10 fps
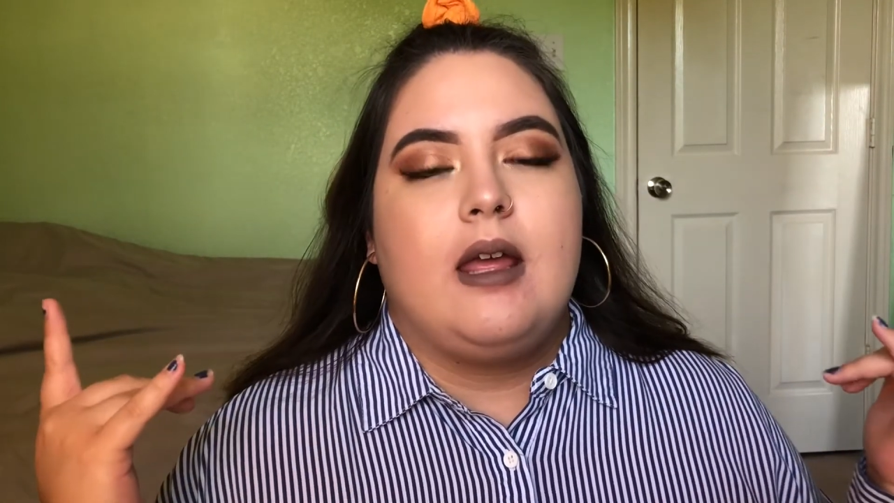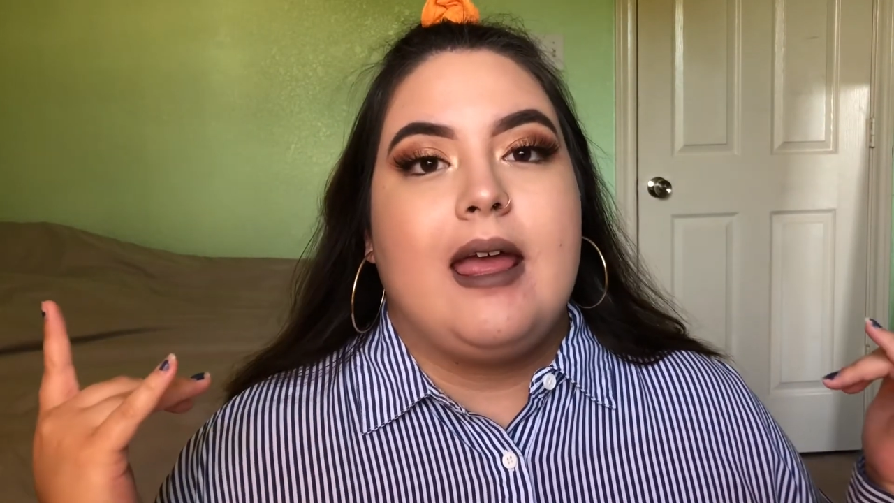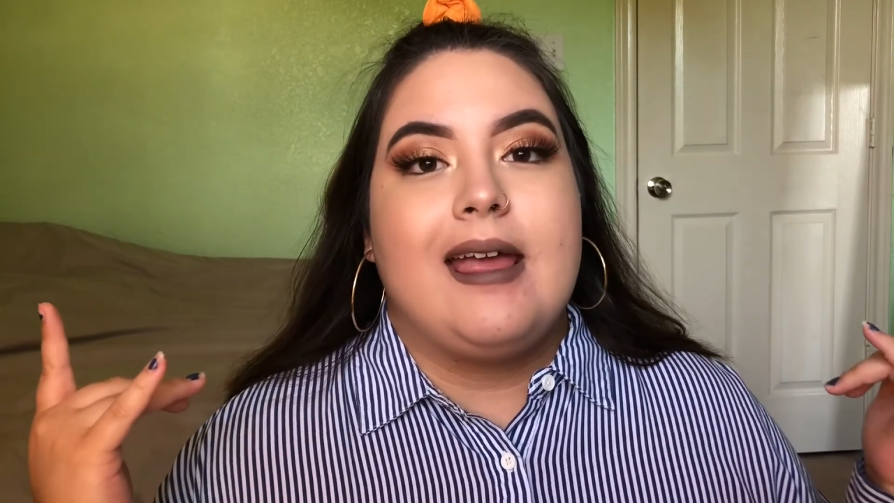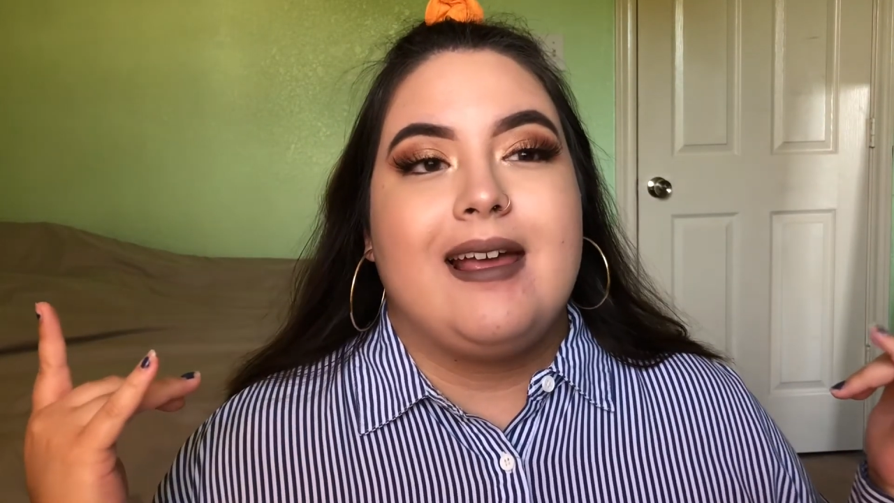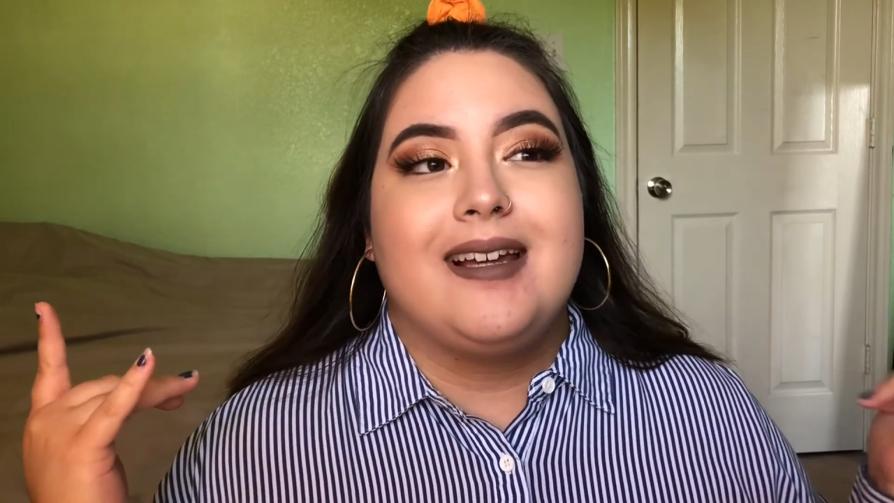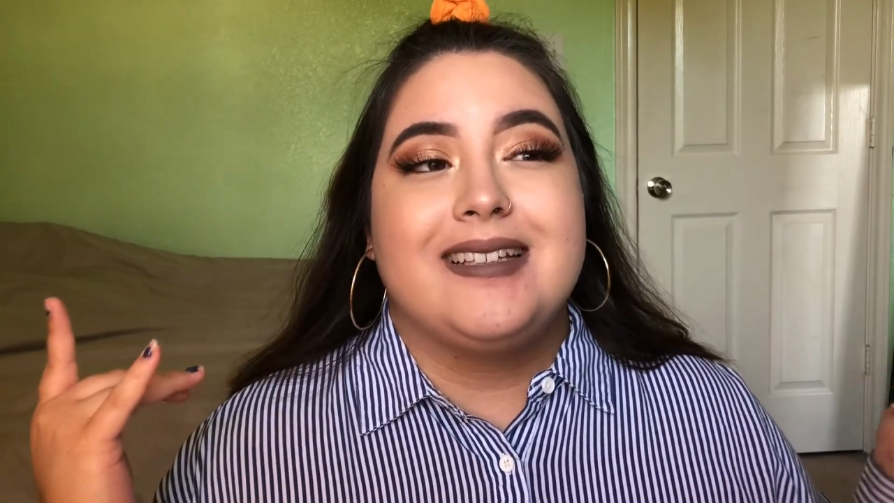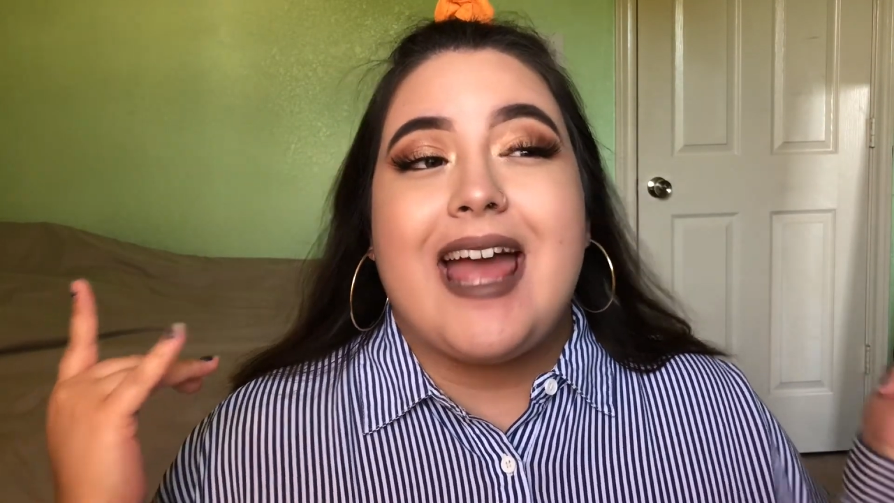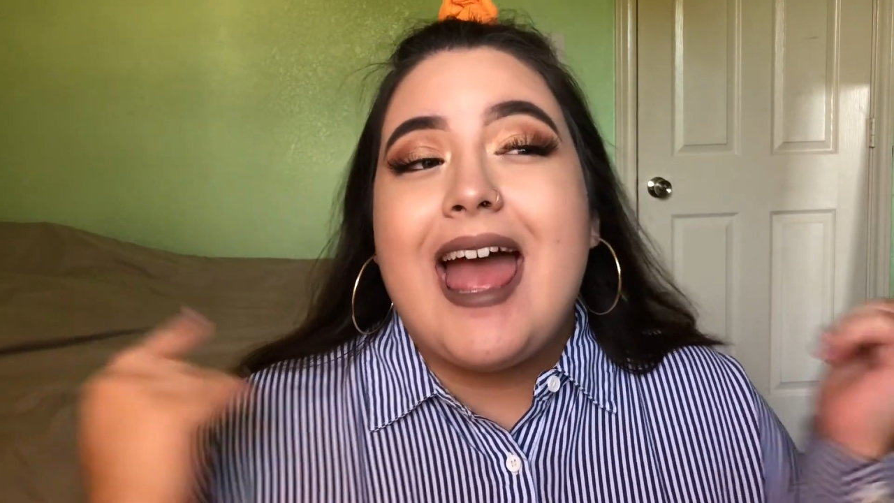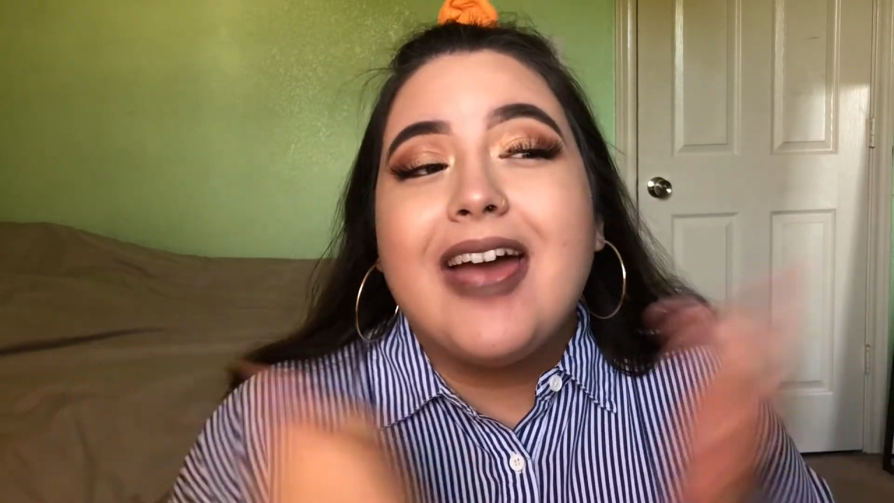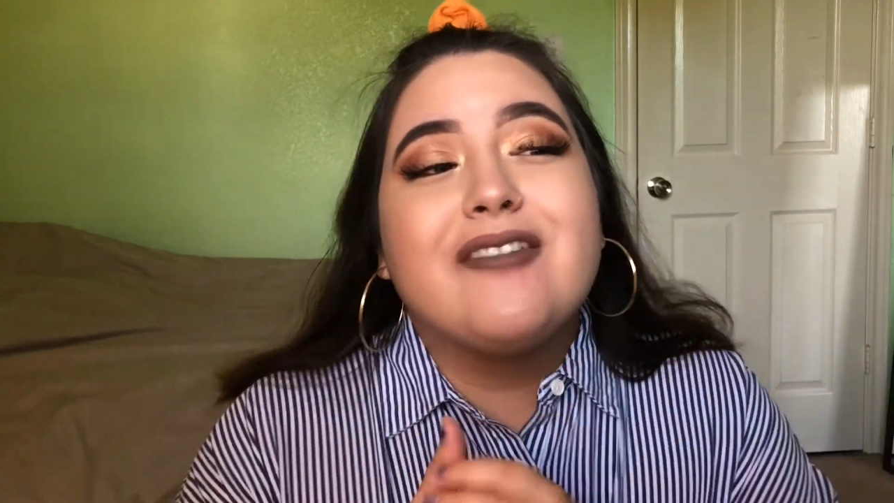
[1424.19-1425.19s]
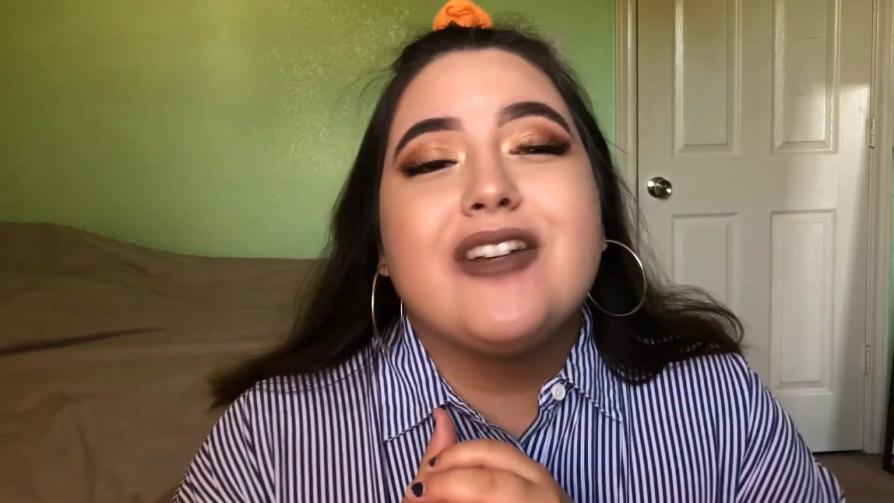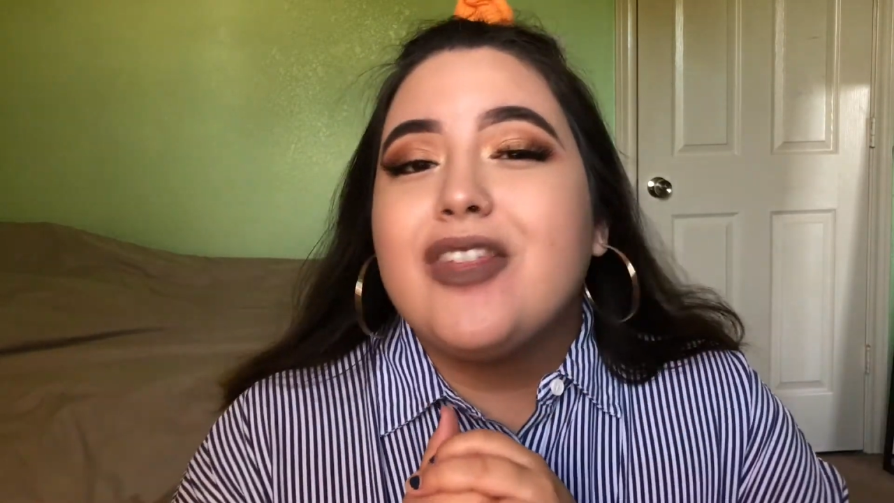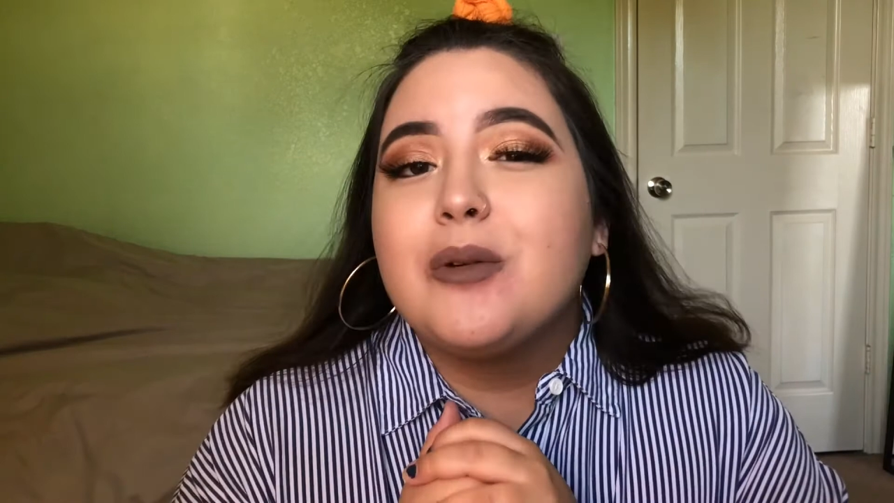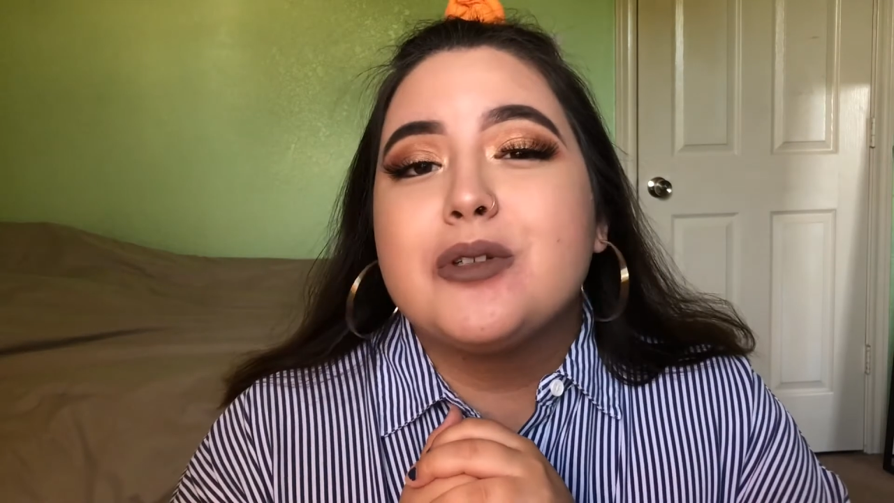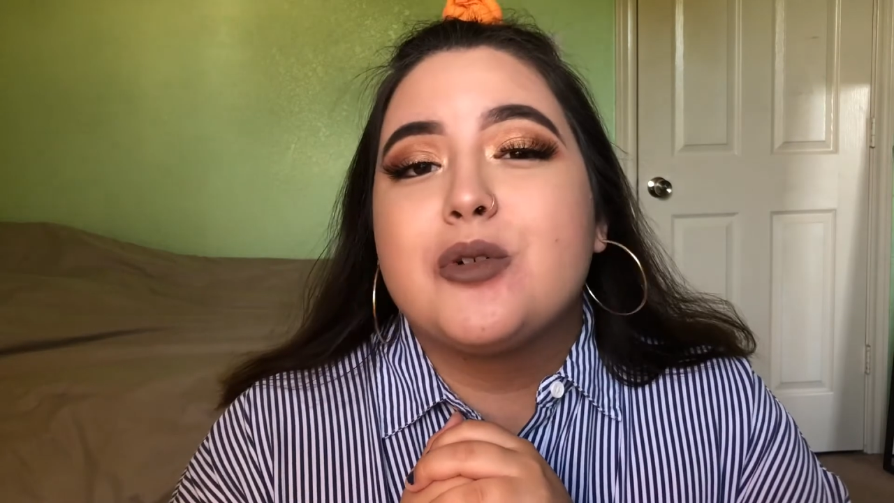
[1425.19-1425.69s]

and everything was